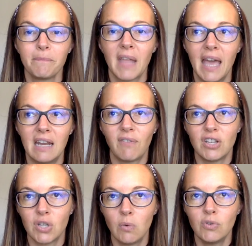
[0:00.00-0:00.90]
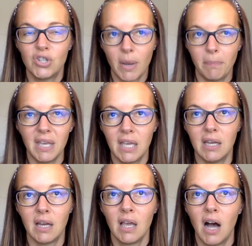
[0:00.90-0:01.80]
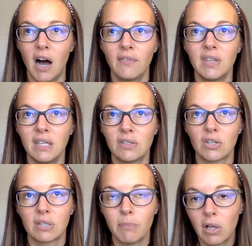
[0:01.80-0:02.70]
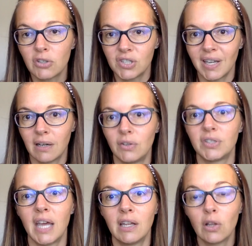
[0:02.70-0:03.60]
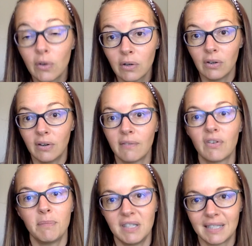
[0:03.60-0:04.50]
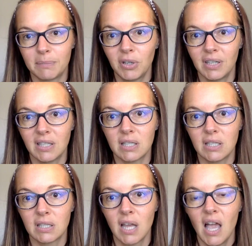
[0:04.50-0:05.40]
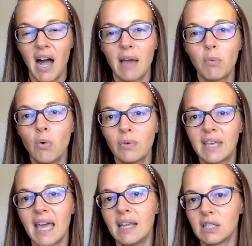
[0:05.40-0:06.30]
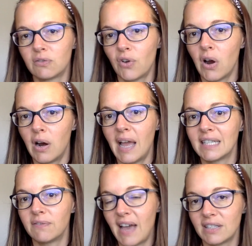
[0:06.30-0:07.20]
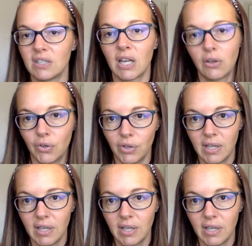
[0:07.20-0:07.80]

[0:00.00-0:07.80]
And if I don't jump in on these smaller channels and learn from these experiences, I won't get as far as fast as I could.